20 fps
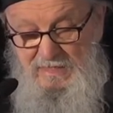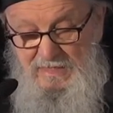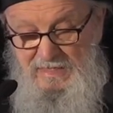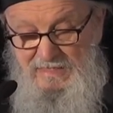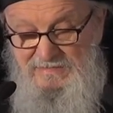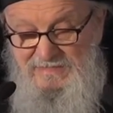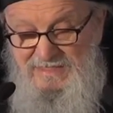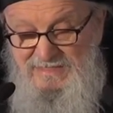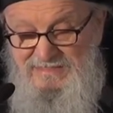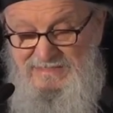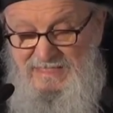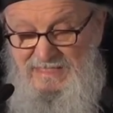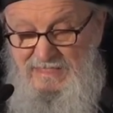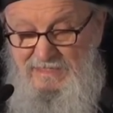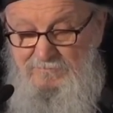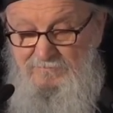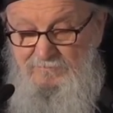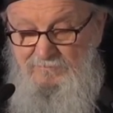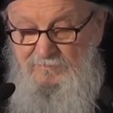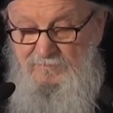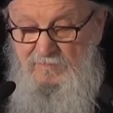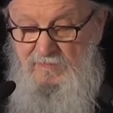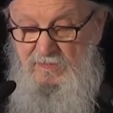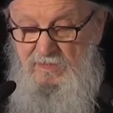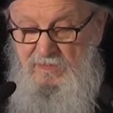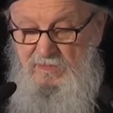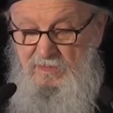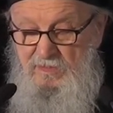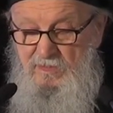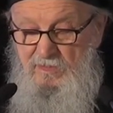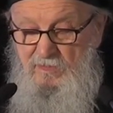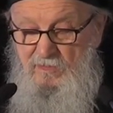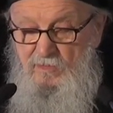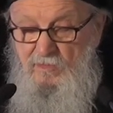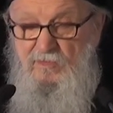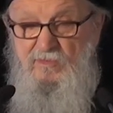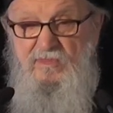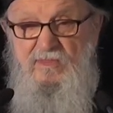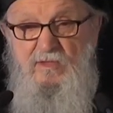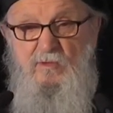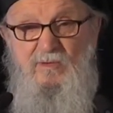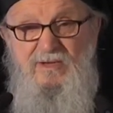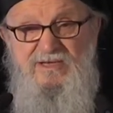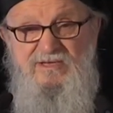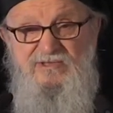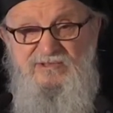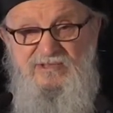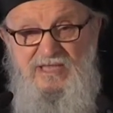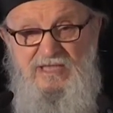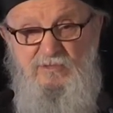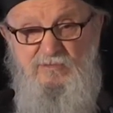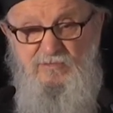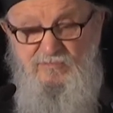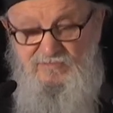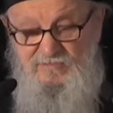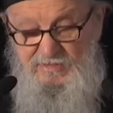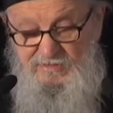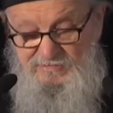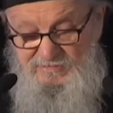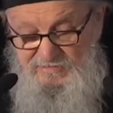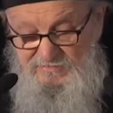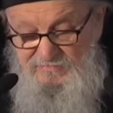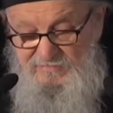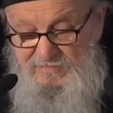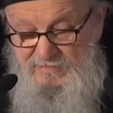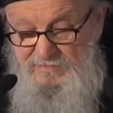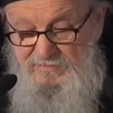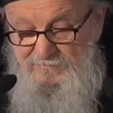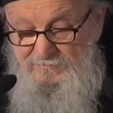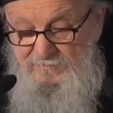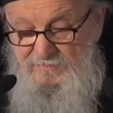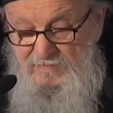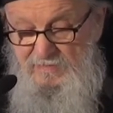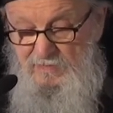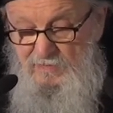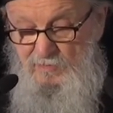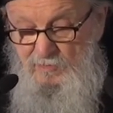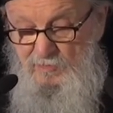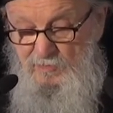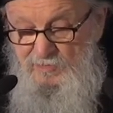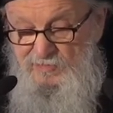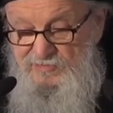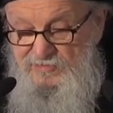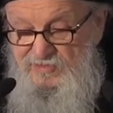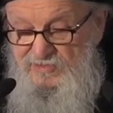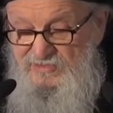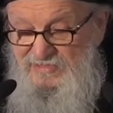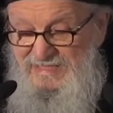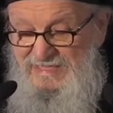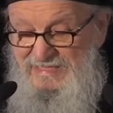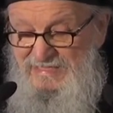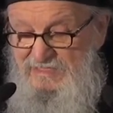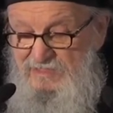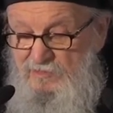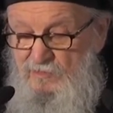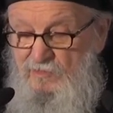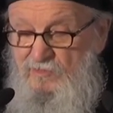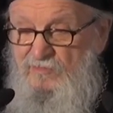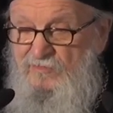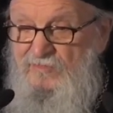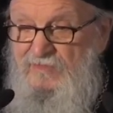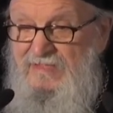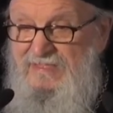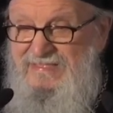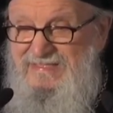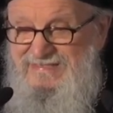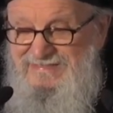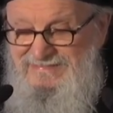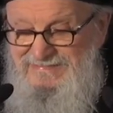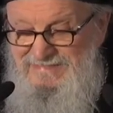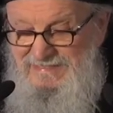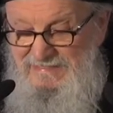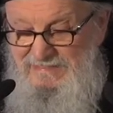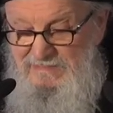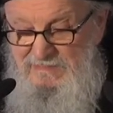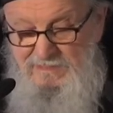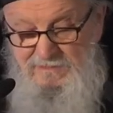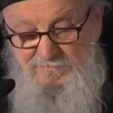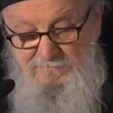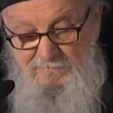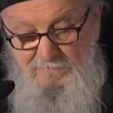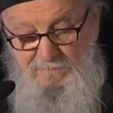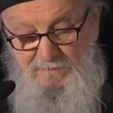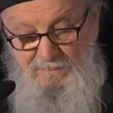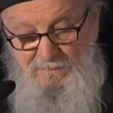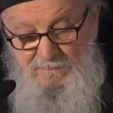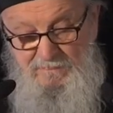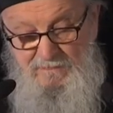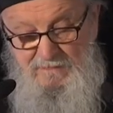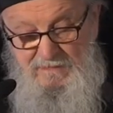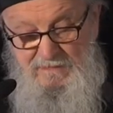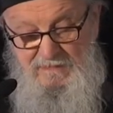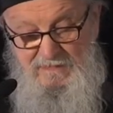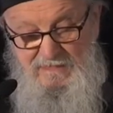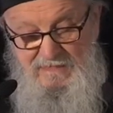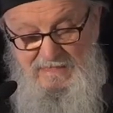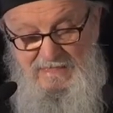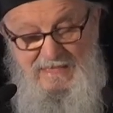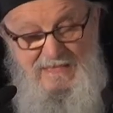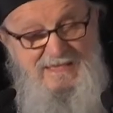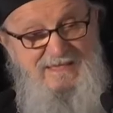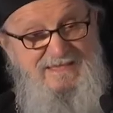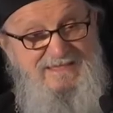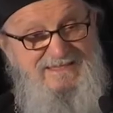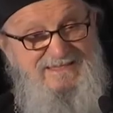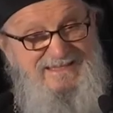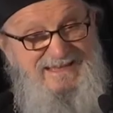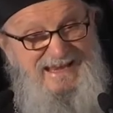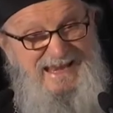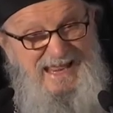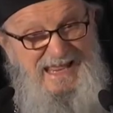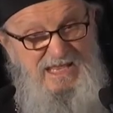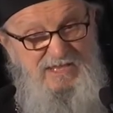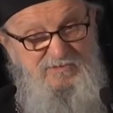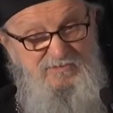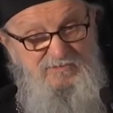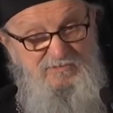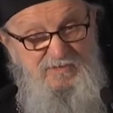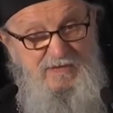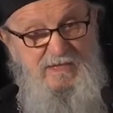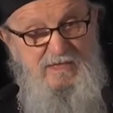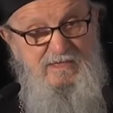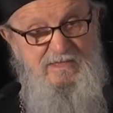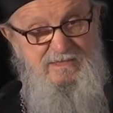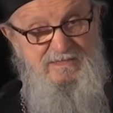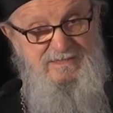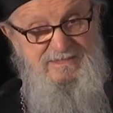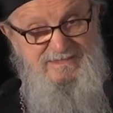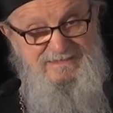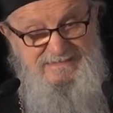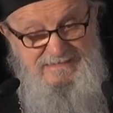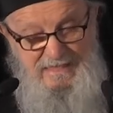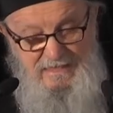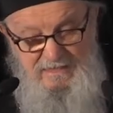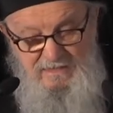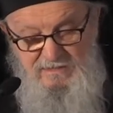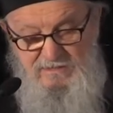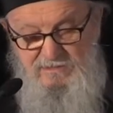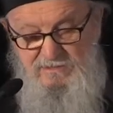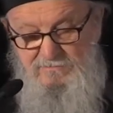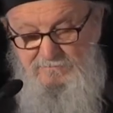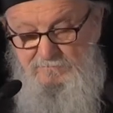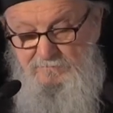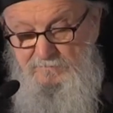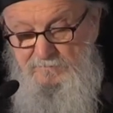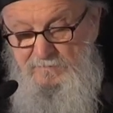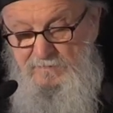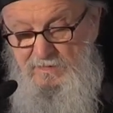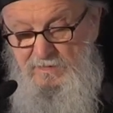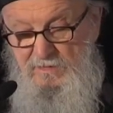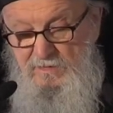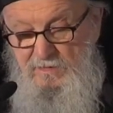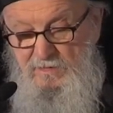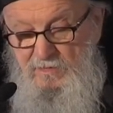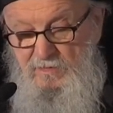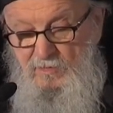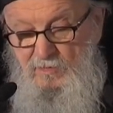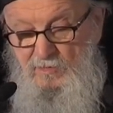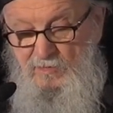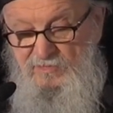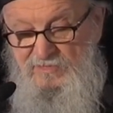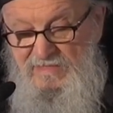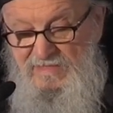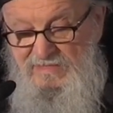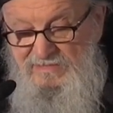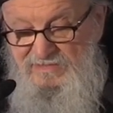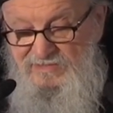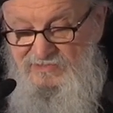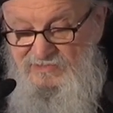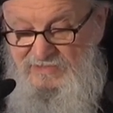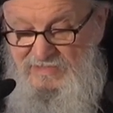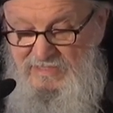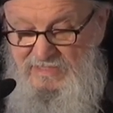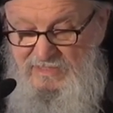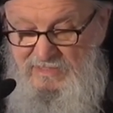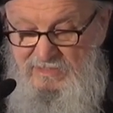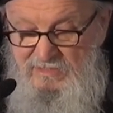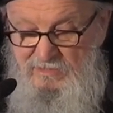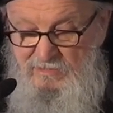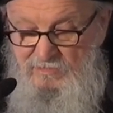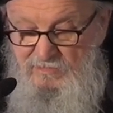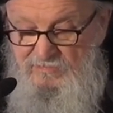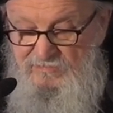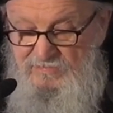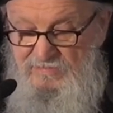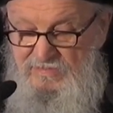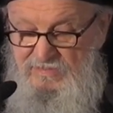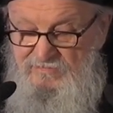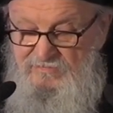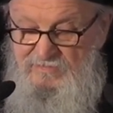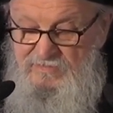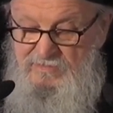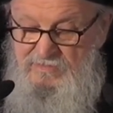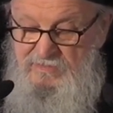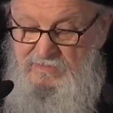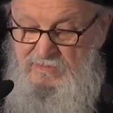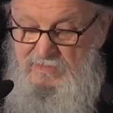At that time, on the one side of the river was the state of Kentucky, a slave state. On the other side of the river